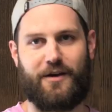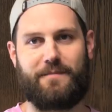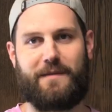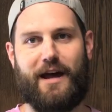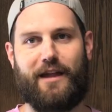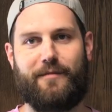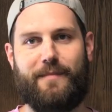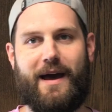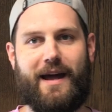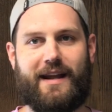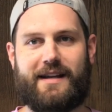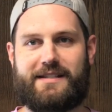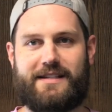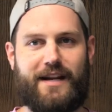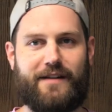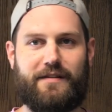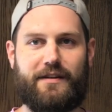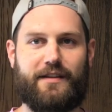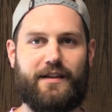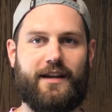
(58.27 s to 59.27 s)
know, mathematics
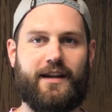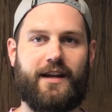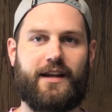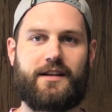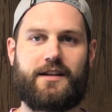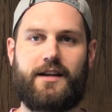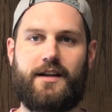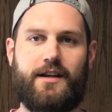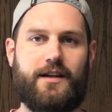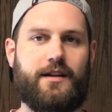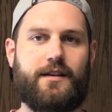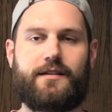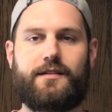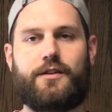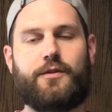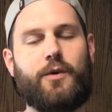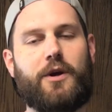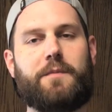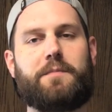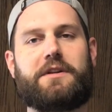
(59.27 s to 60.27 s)
and everything, and
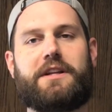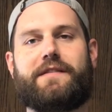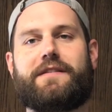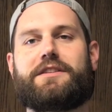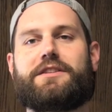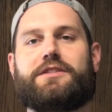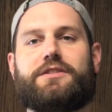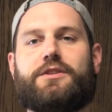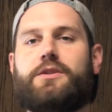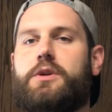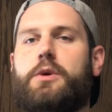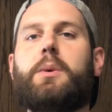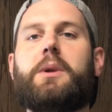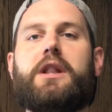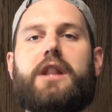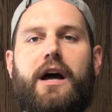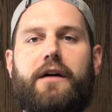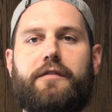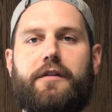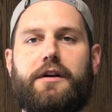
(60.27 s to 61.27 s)
you wouldn't believe it. You
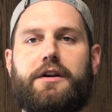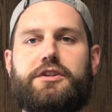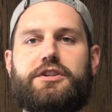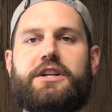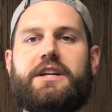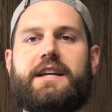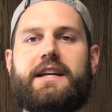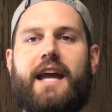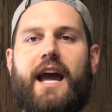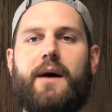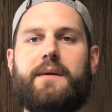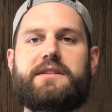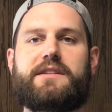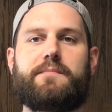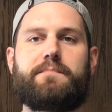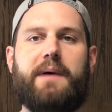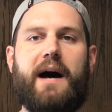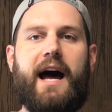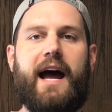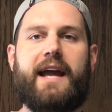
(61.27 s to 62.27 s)
would love her. She can count to
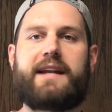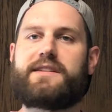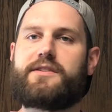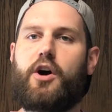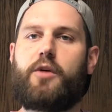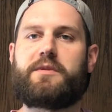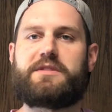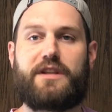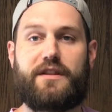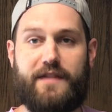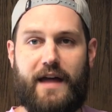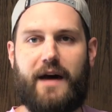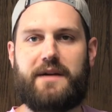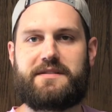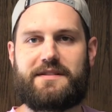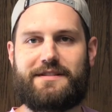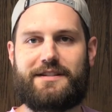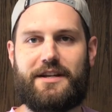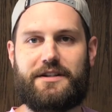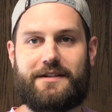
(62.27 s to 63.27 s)
pi to almost
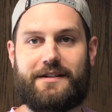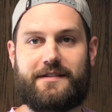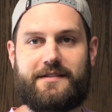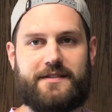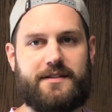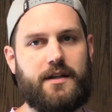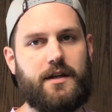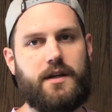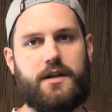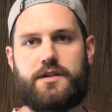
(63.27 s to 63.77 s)
1,000 digits.